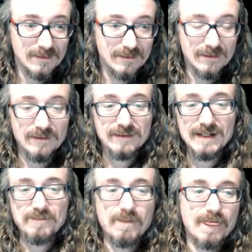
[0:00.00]
Okay,
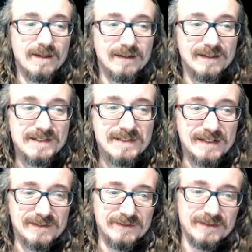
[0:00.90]
uh, let's take
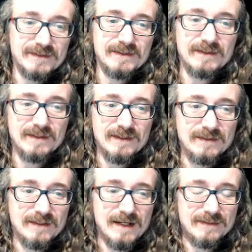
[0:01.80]
a look
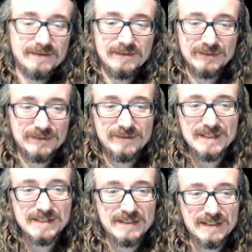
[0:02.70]
at the student
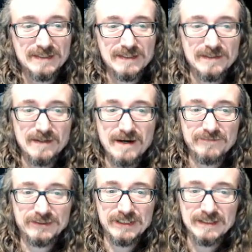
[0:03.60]
essay again,
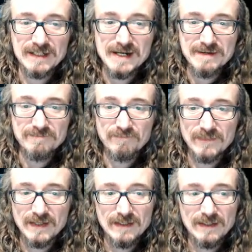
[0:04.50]
Alfred J. Cotton,
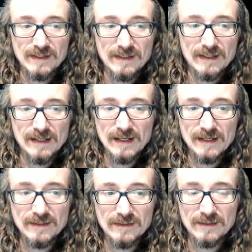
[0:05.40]

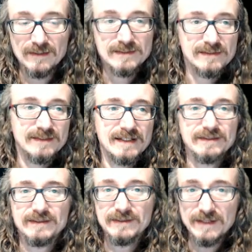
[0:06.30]
and uh, let's look at it
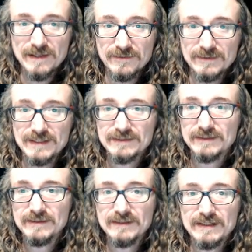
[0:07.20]
together. That's a
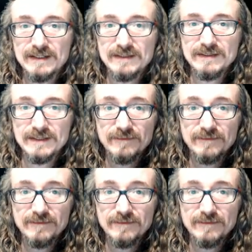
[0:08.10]
good idea.